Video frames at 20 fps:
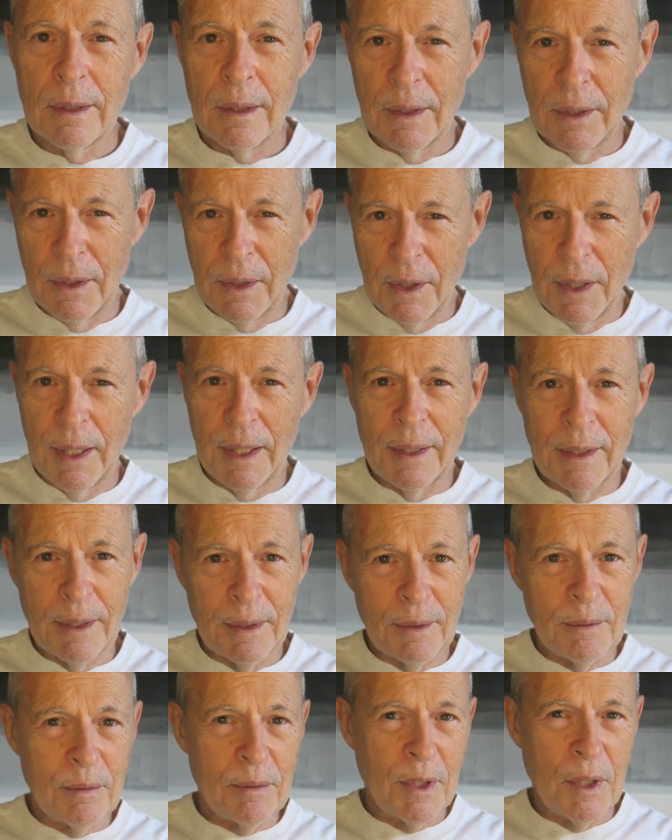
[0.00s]
Are you getting
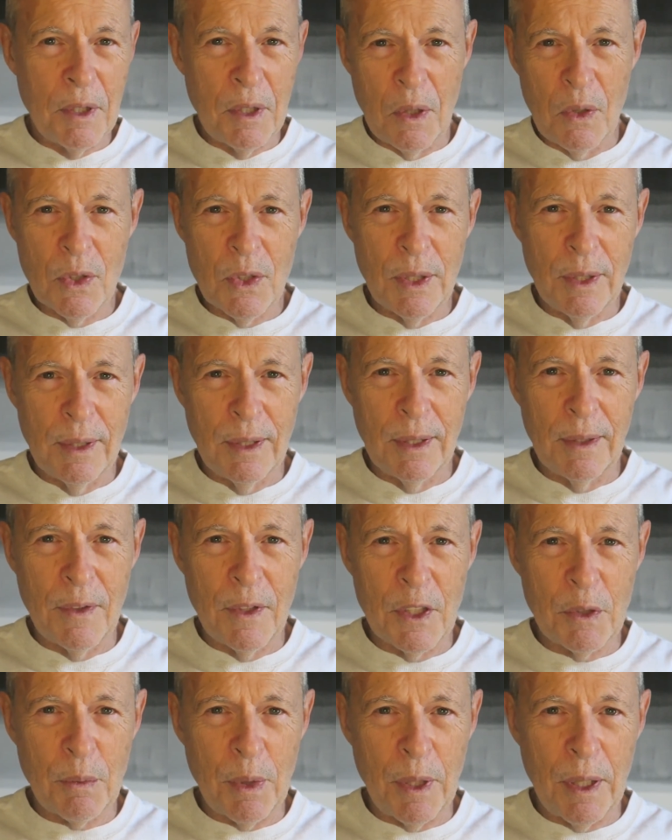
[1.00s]
the notion here of
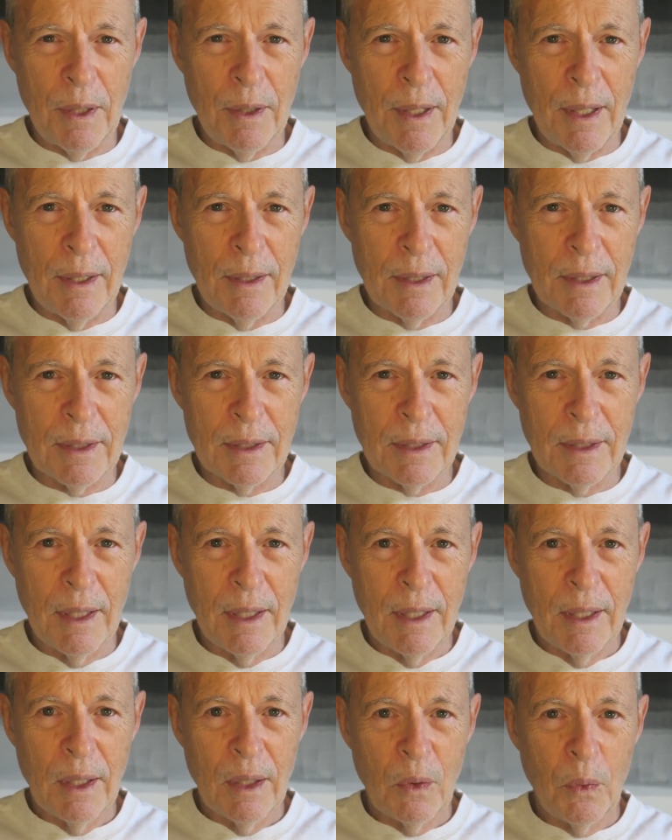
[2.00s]
this paradox?
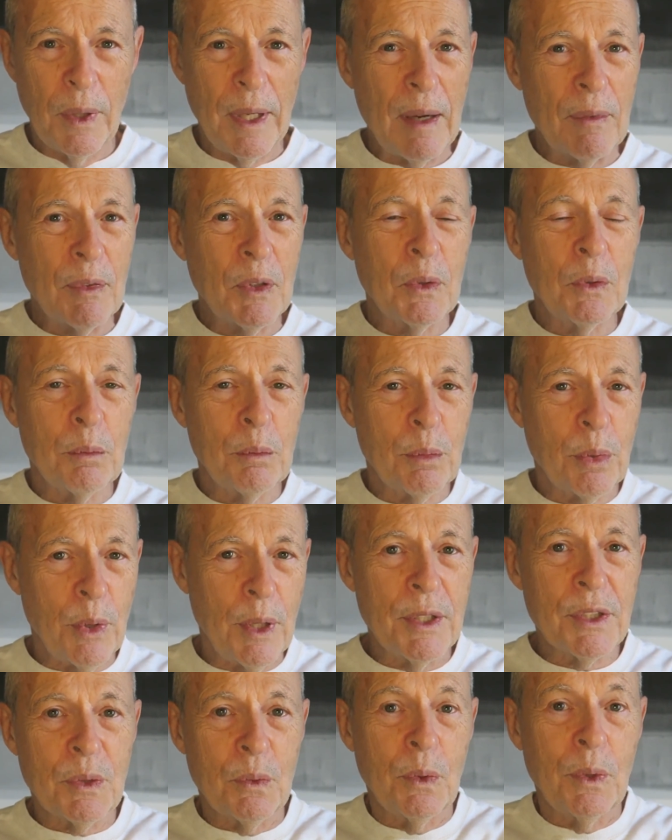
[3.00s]
We have to
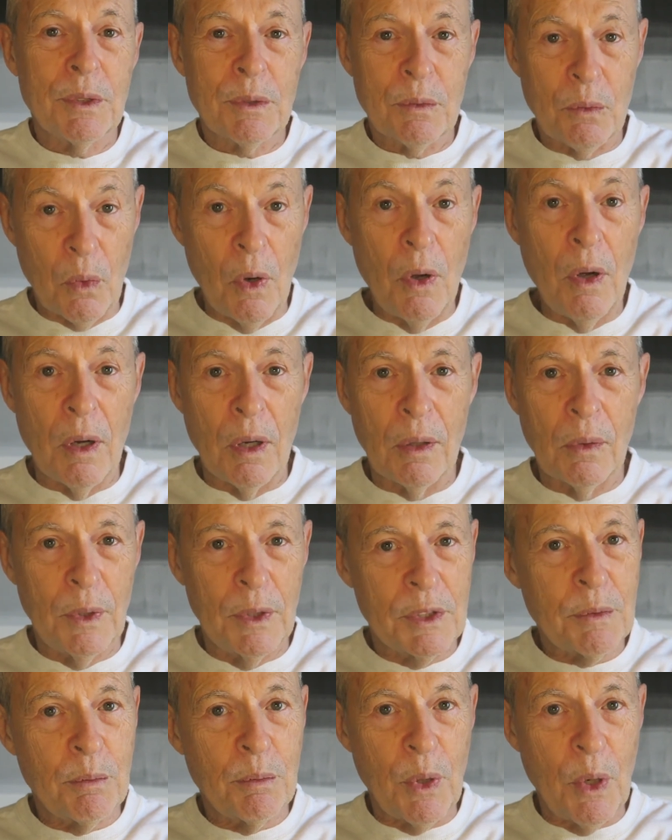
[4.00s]
embrace what's wrong,
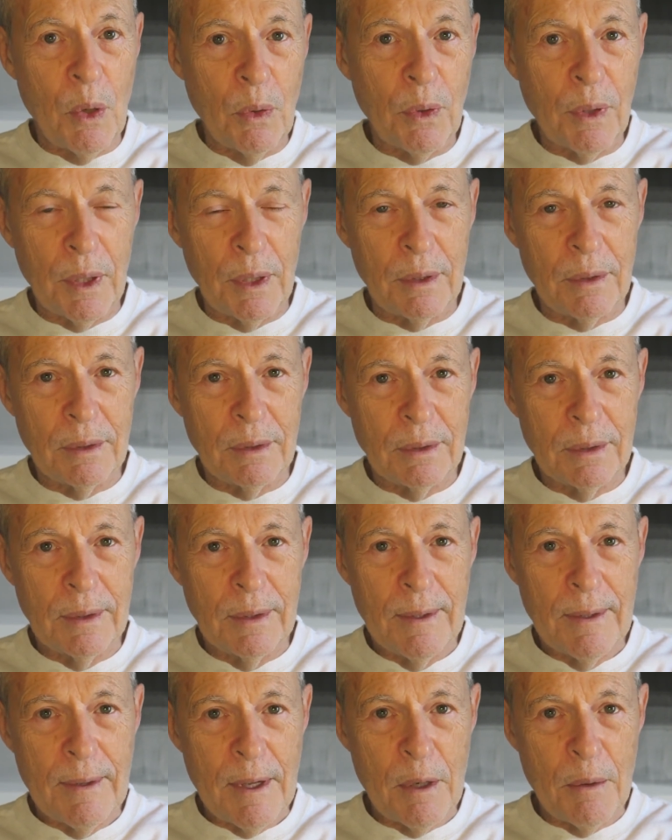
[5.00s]
what's broken
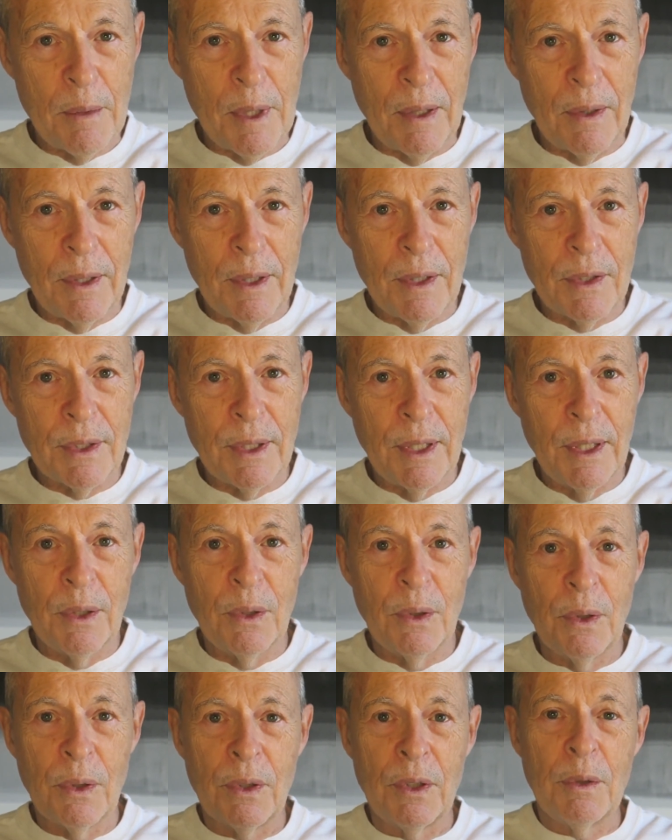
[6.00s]
about us in
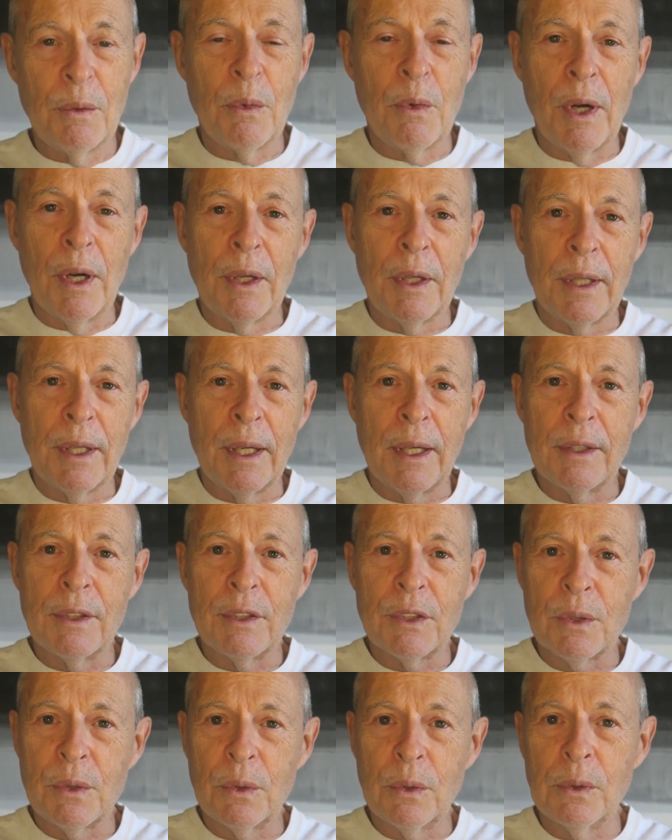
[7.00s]
order to
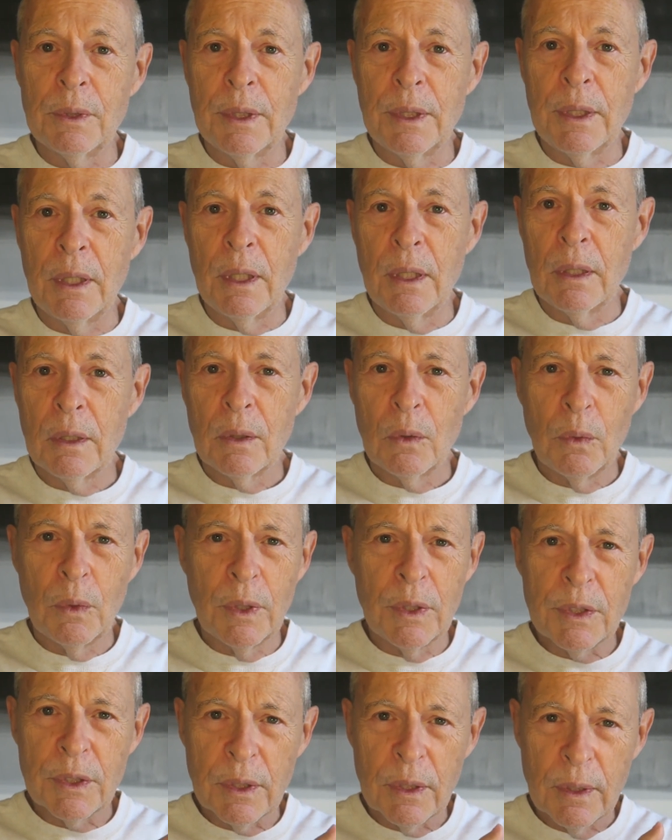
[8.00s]
recognize truly what
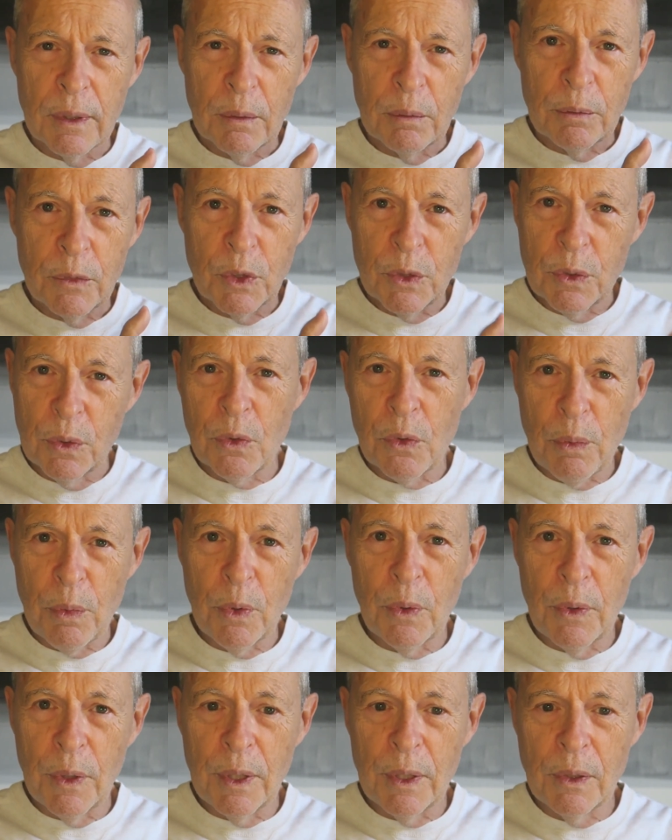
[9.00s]
is truth,
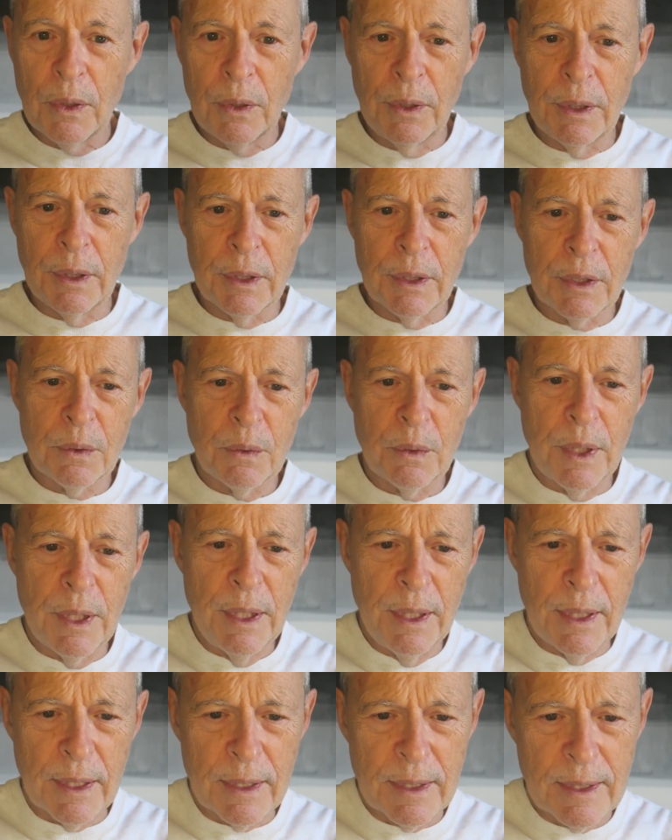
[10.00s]
beauty, and goodness
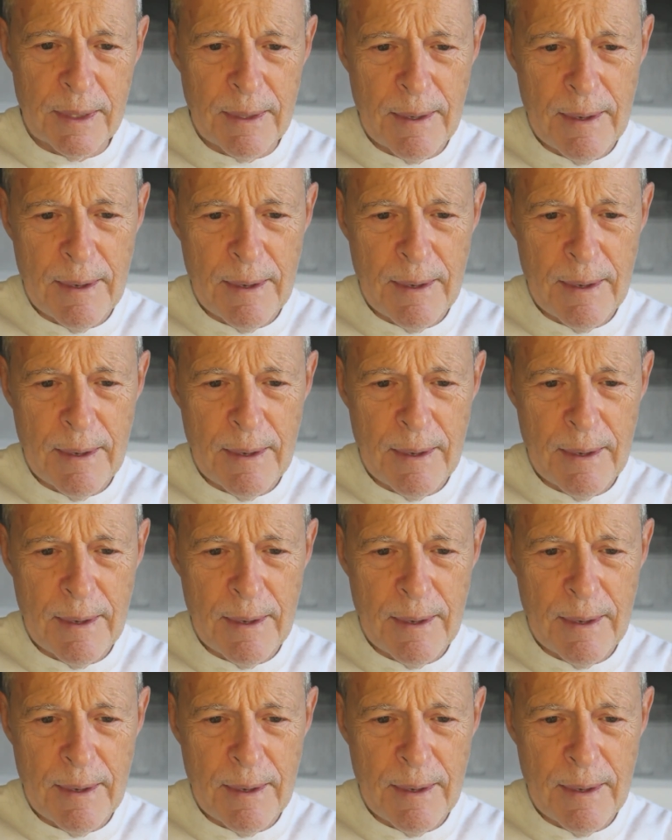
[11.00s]
within us.